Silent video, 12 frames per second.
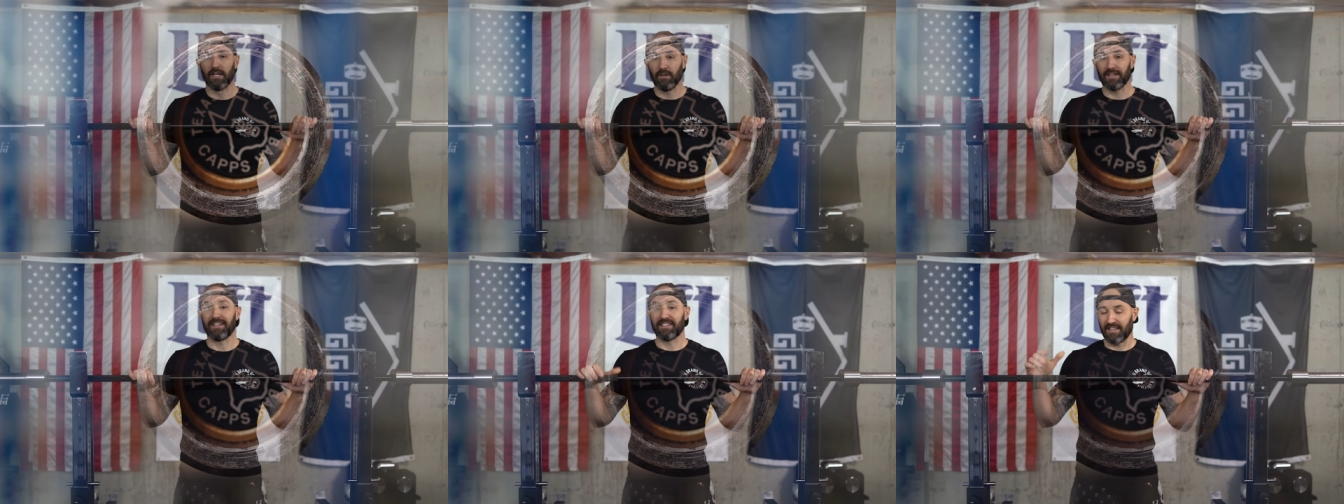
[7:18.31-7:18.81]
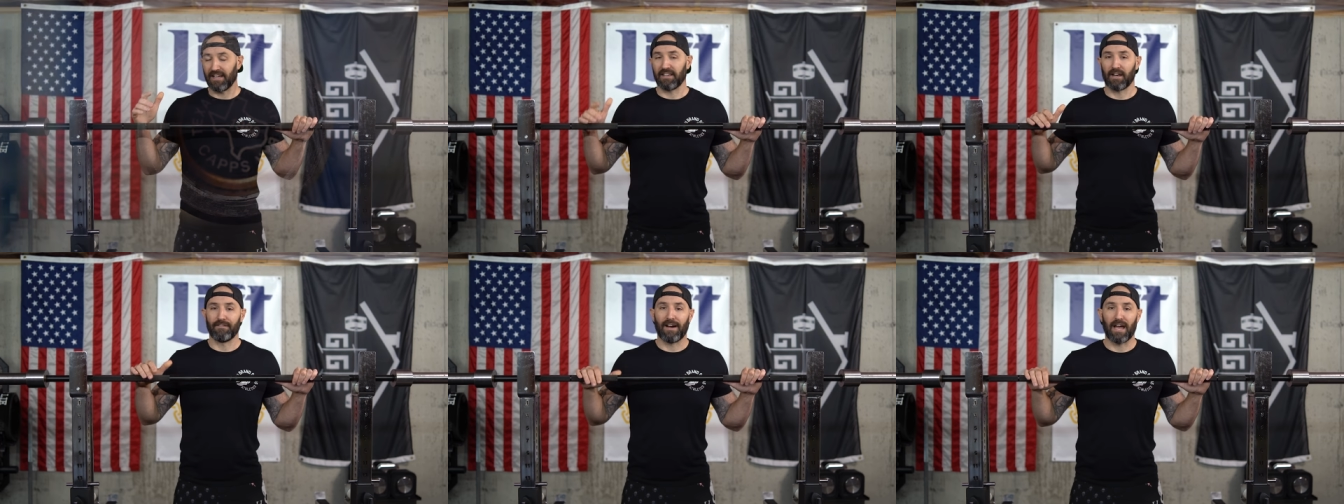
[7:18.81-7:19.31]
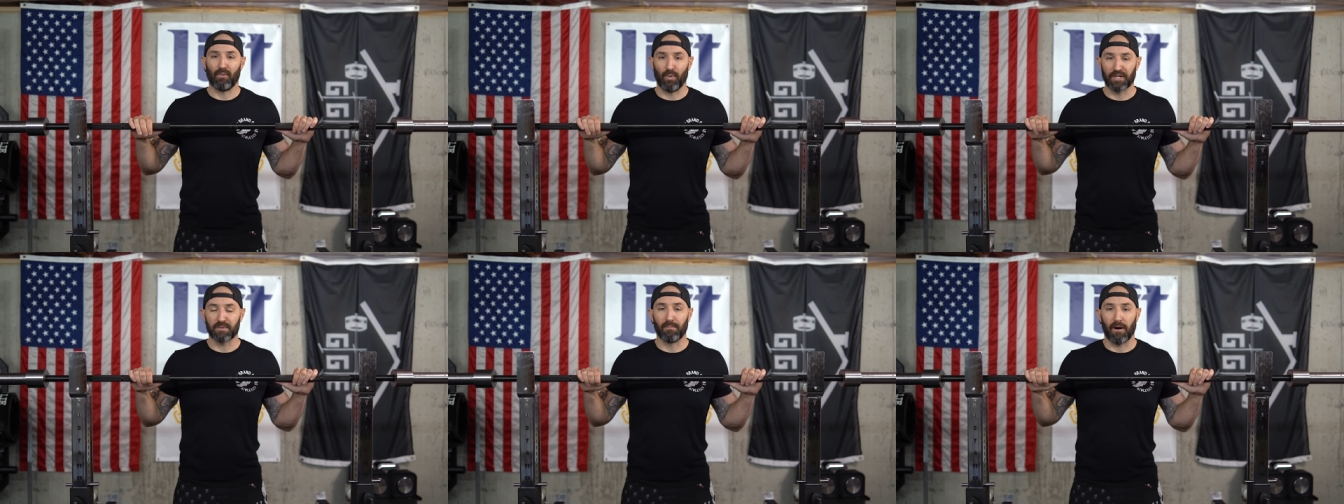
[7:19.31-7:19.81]
you can easily identify
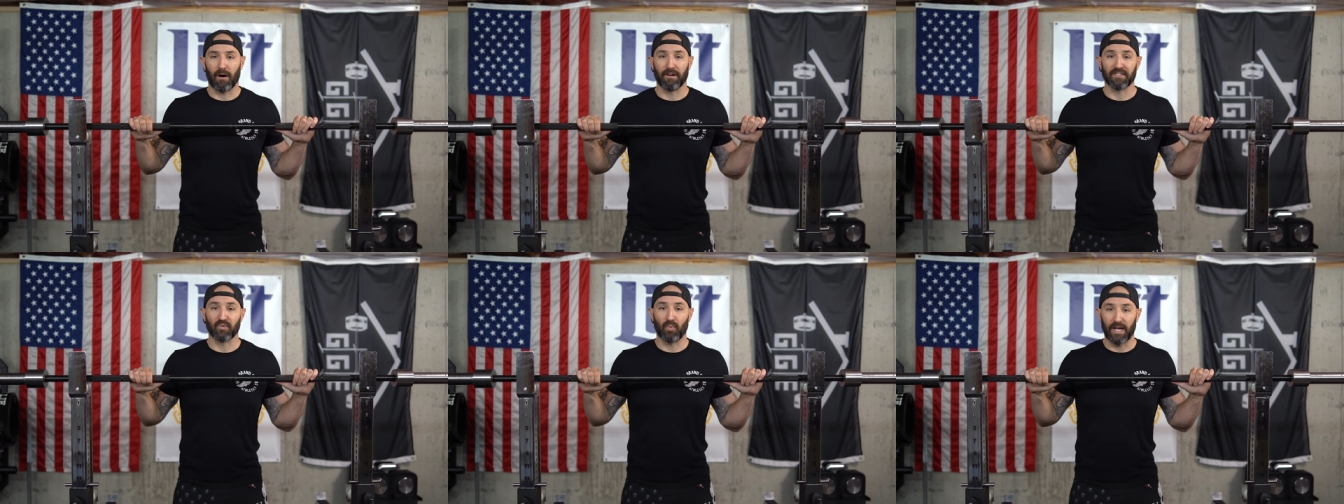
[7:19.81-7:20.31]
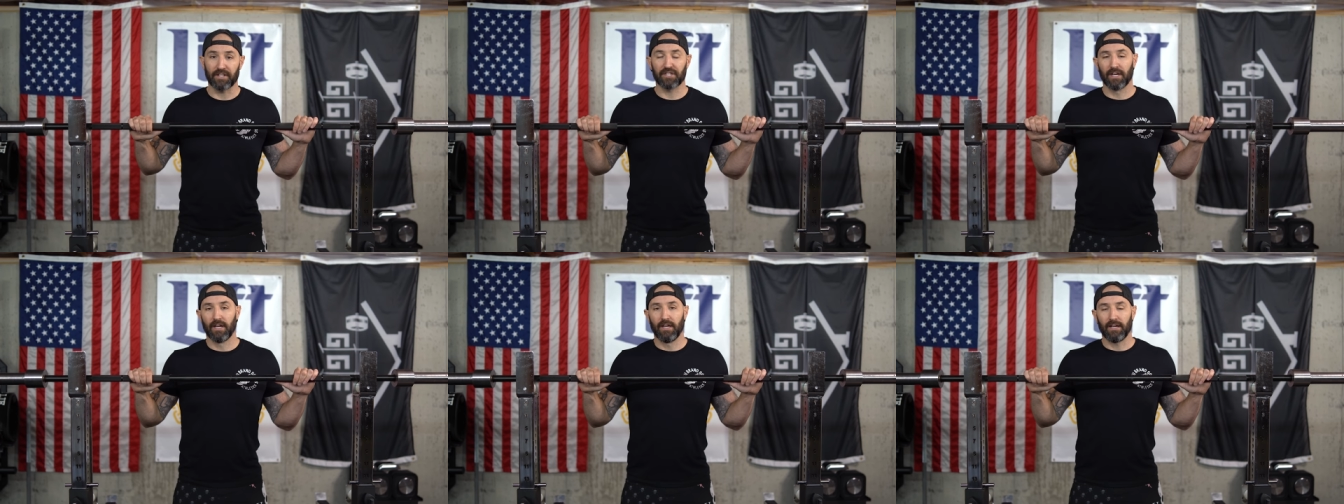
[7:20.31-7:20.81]
which bar is which,